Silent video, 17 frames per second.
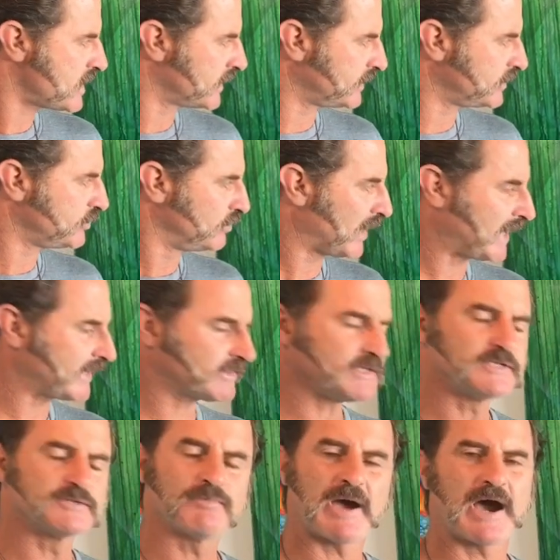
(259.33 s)
And you like
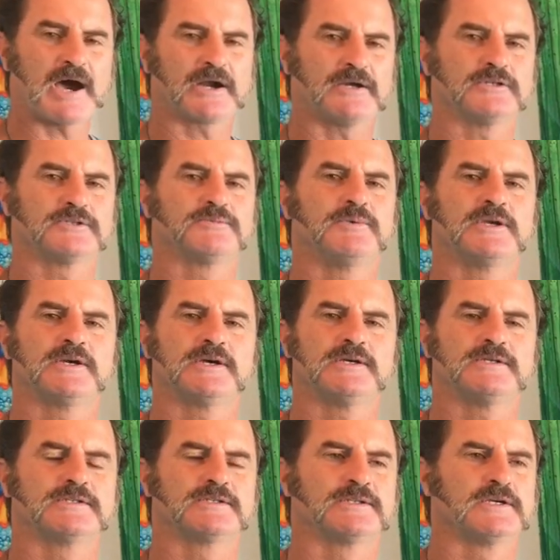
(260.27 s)
these patterns
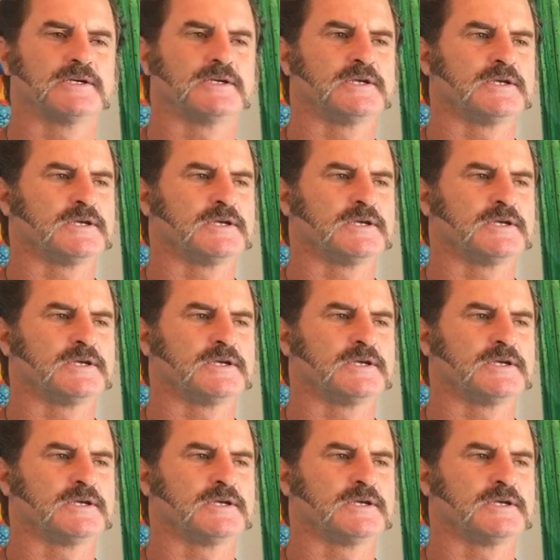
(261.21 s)
because